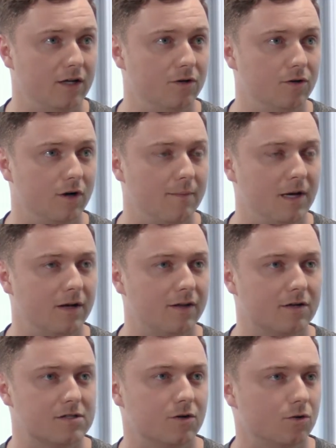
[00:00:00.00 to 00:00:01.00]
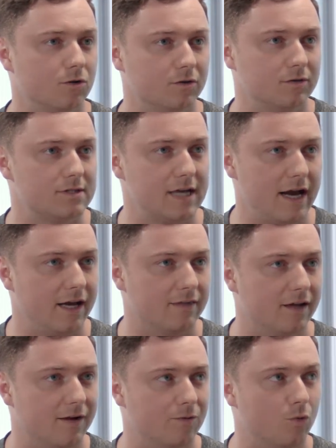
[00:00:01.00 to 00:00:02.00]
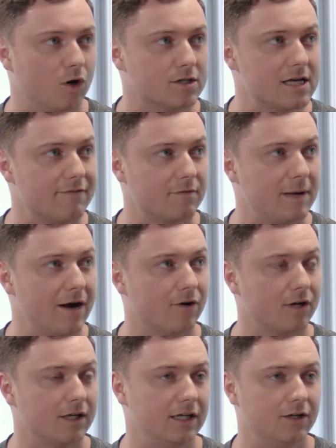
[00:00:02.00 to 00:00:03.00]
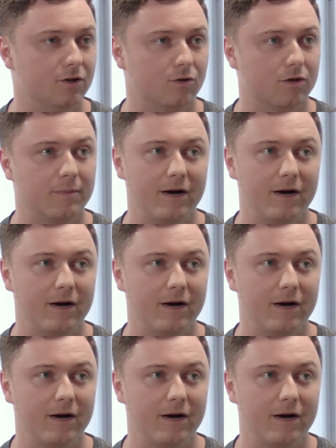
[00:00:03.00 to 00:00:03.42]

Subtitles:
I mean, there's an old saying that words have the power to heal or the